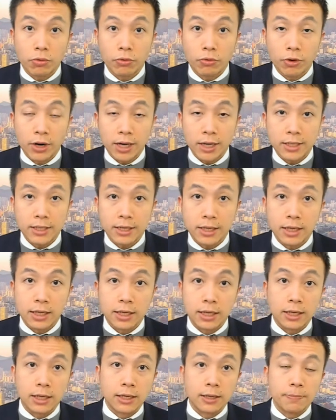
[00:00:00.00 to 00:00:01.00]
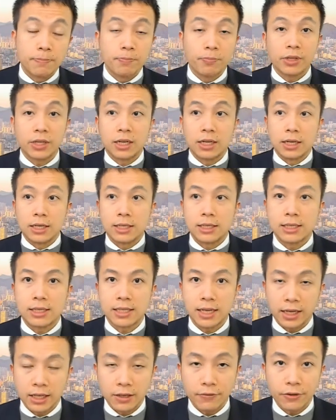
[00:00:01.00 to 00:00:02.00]
rates are
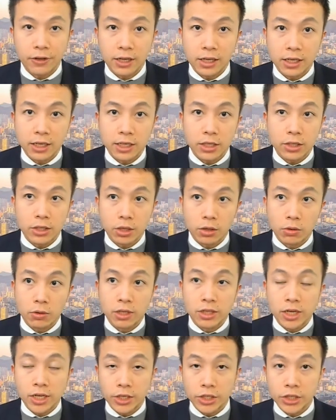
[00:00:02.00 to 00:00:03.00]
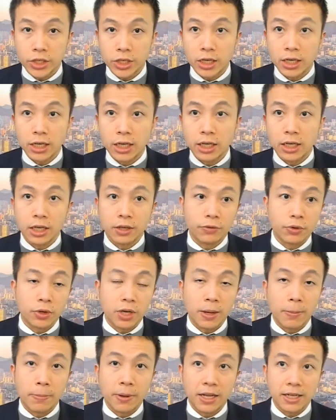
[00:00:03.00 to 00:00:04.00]
significantly slower next year if you
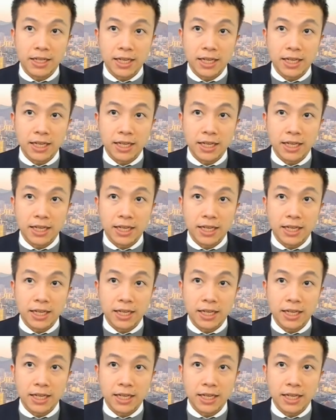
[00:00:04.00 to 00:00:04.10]
compare